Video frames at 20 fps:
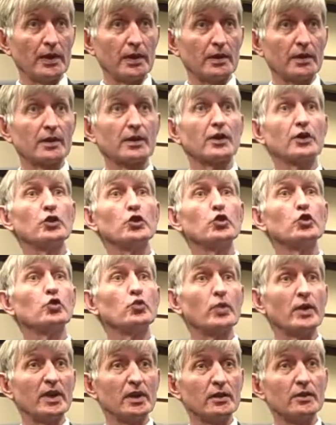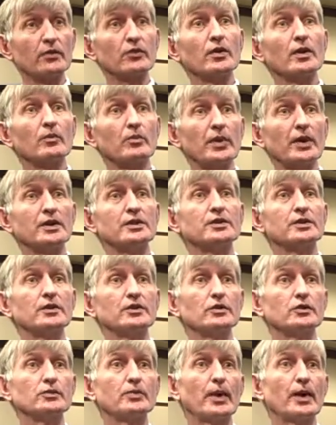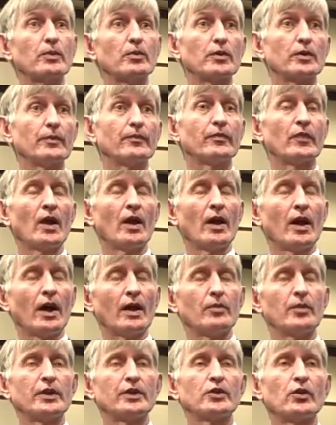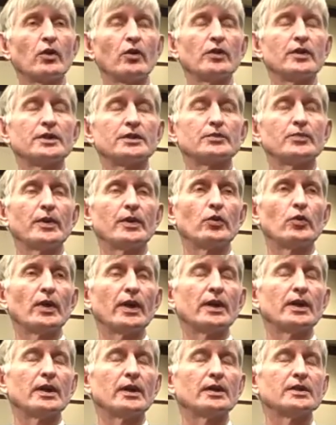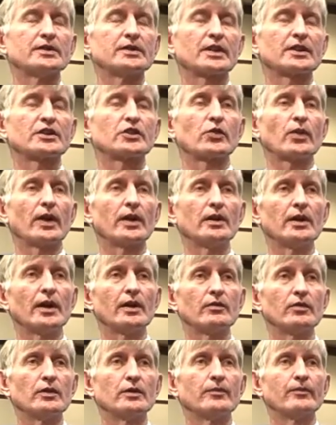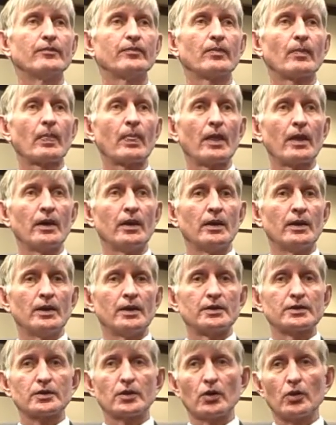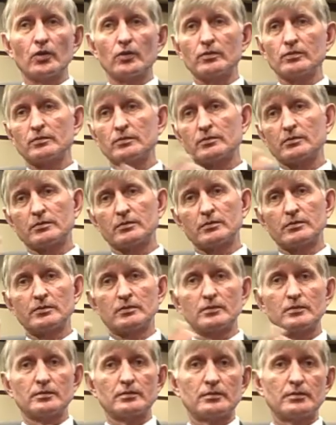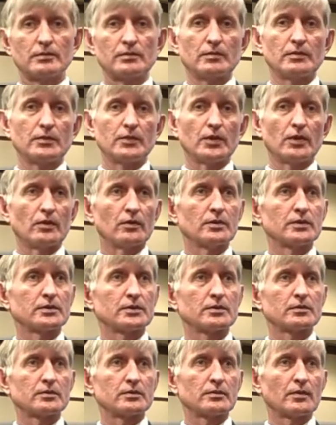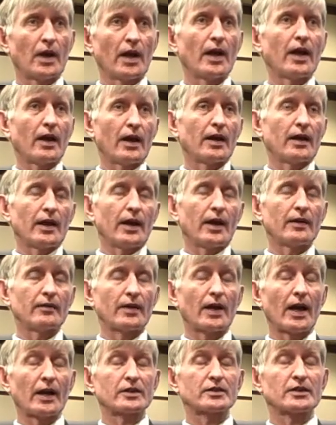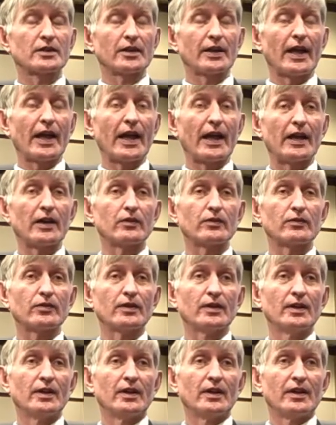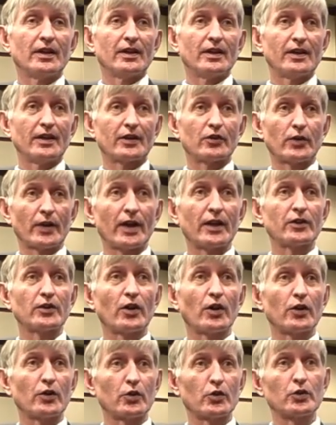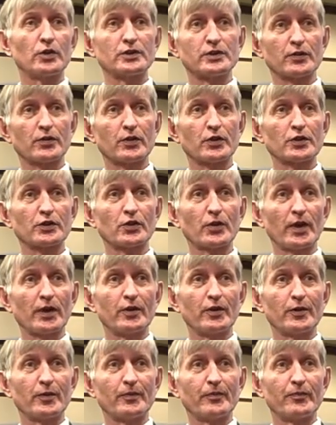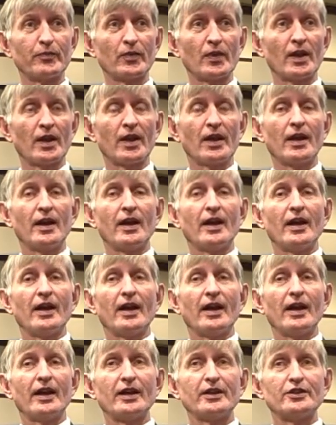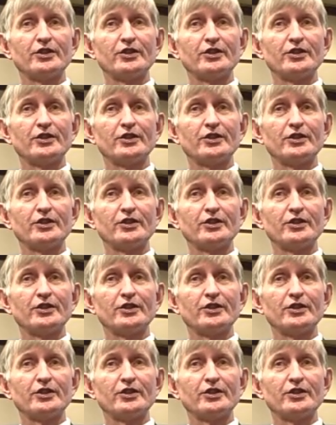Mm-hmm. Can you read the front page of the newspaper? I've been told it's been written at a sixth grade level. So, you know, I actually have a granddaughter who is a first grader. Mm-hmm.